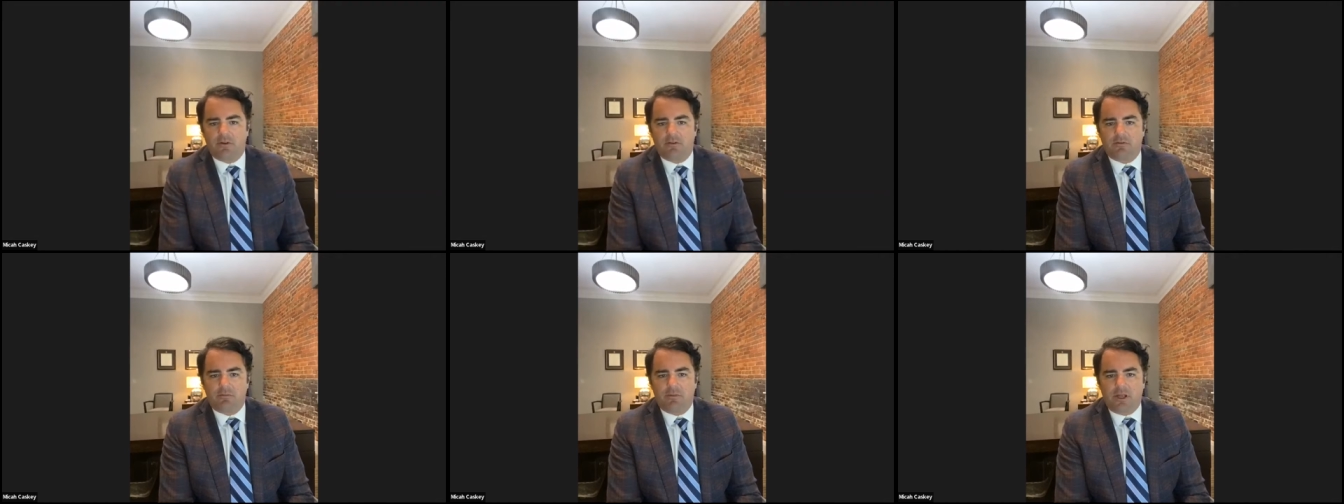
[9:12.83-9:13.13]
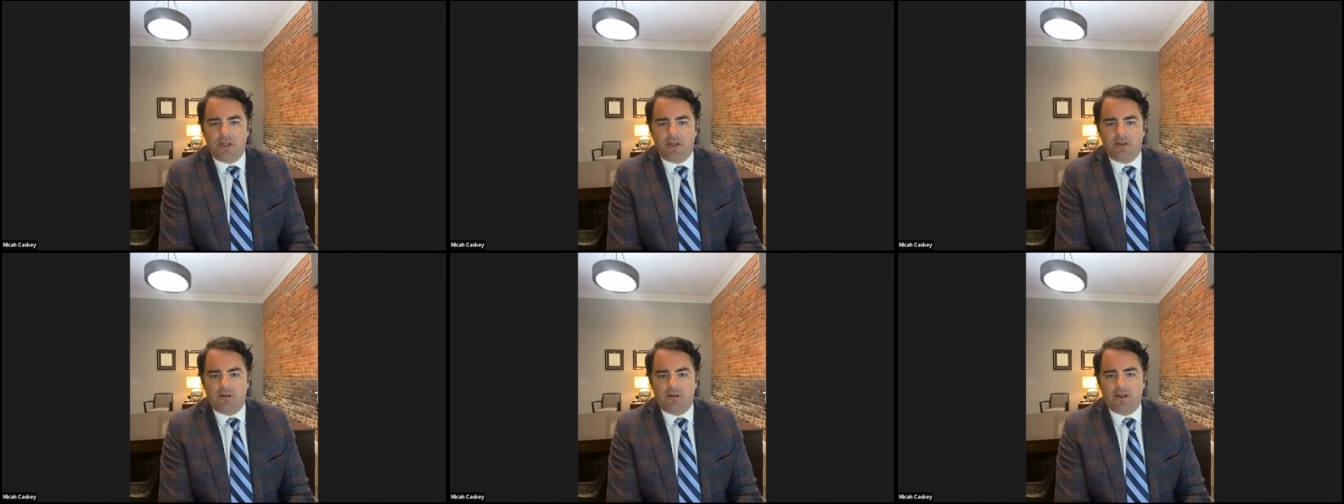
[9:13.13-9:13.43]
of
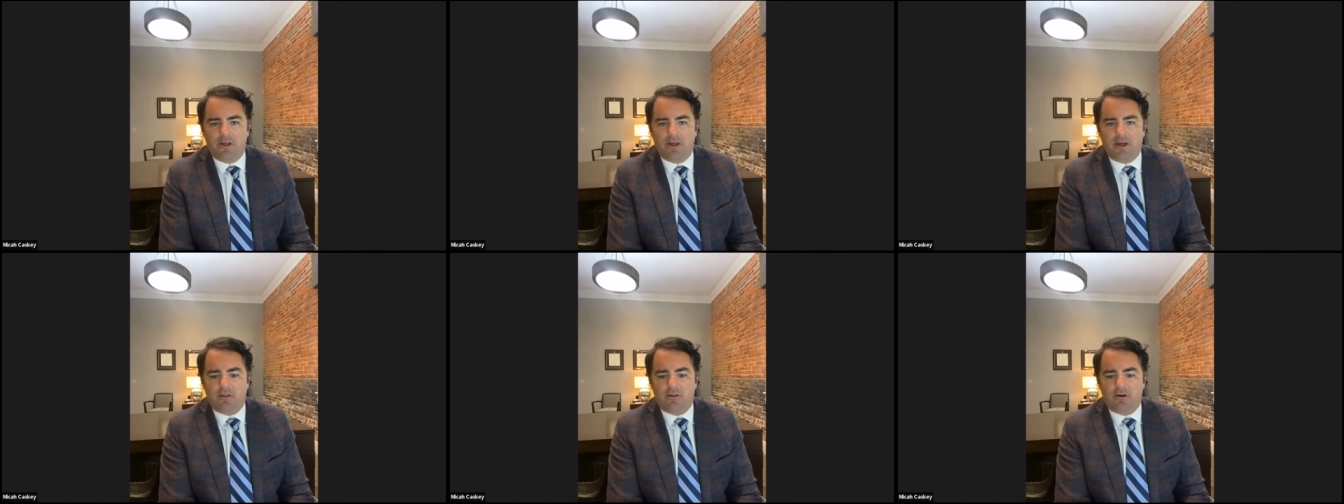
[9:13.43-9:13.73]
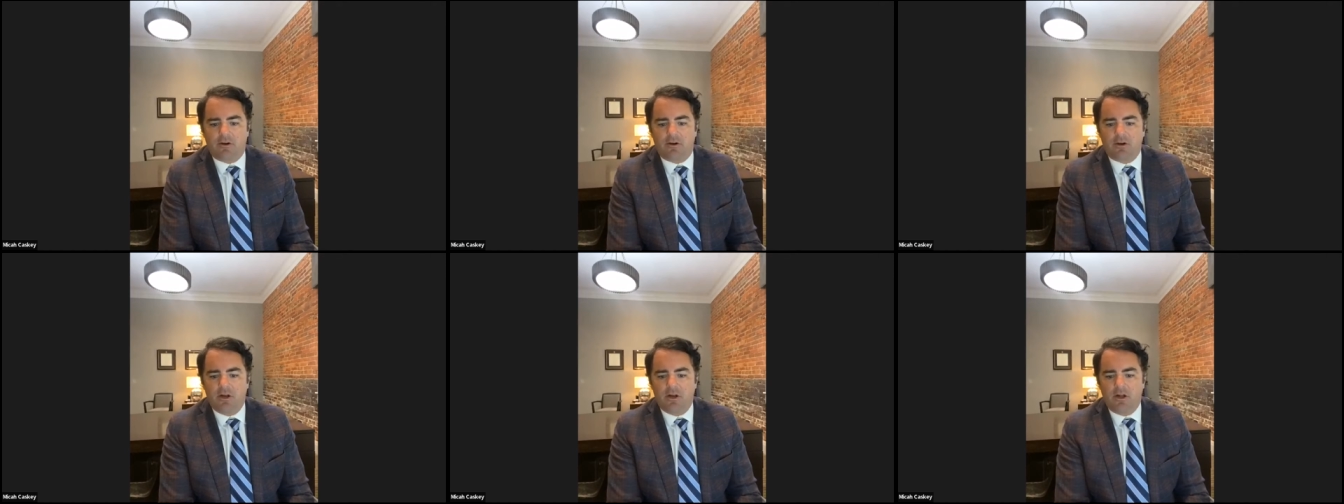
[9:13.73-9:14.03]
meeting
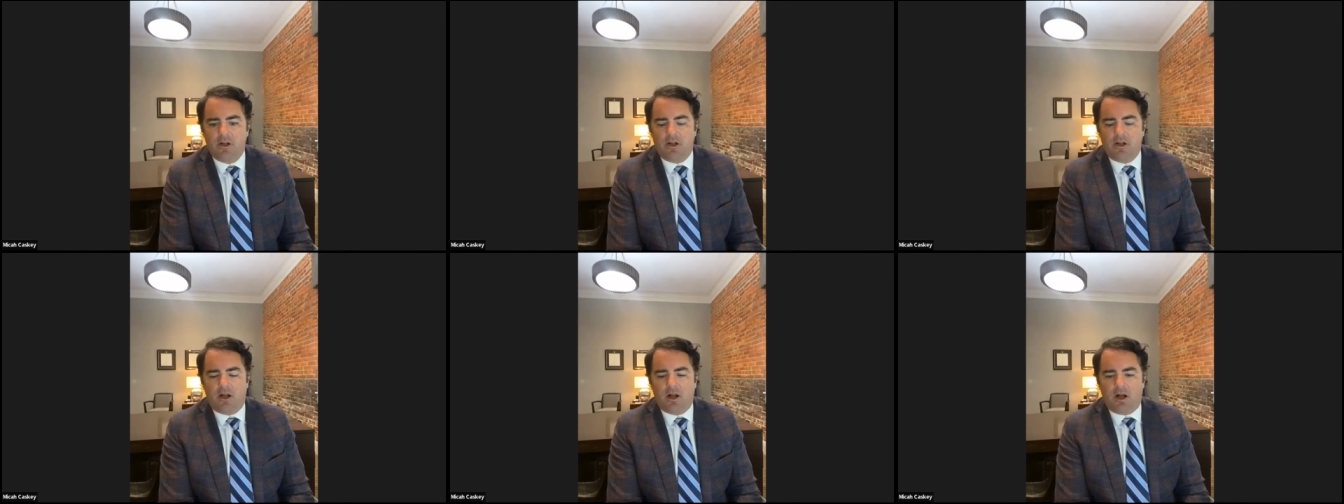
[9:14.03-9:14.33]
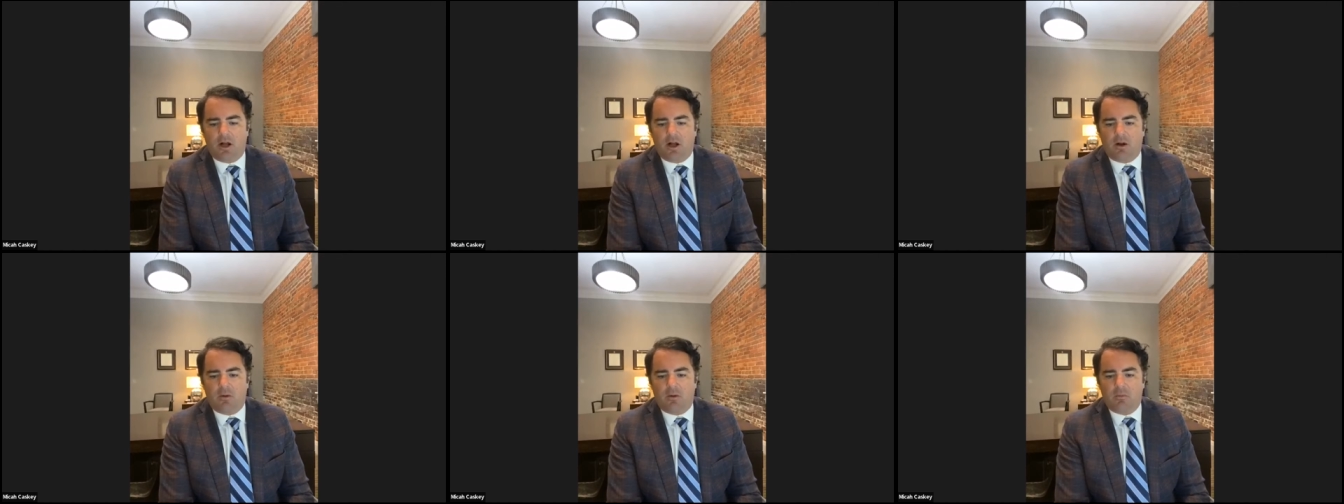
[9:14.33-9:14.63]
together
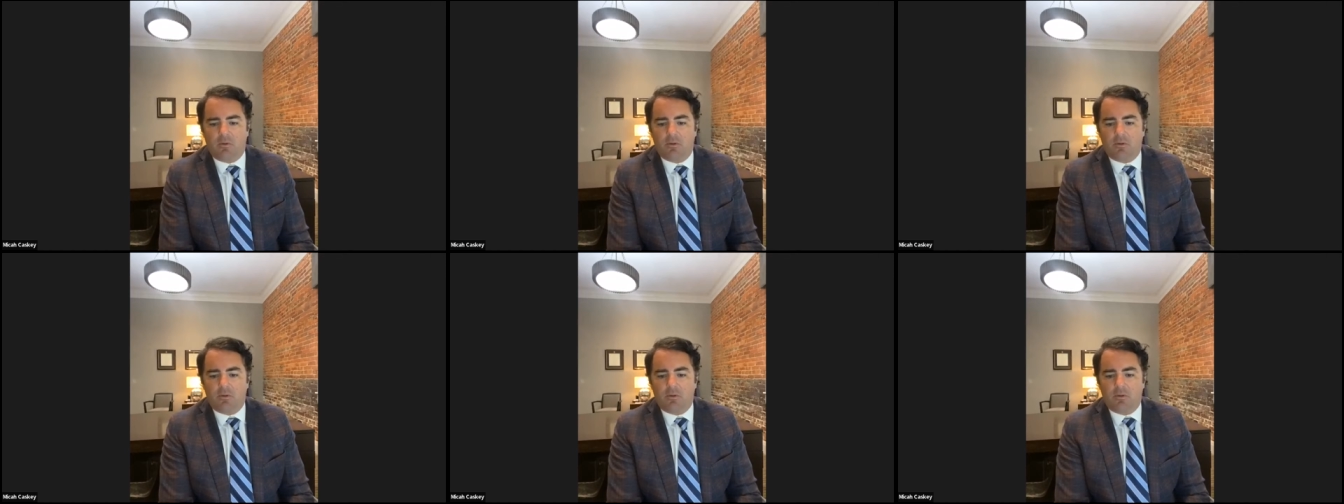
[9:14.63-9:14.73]
um,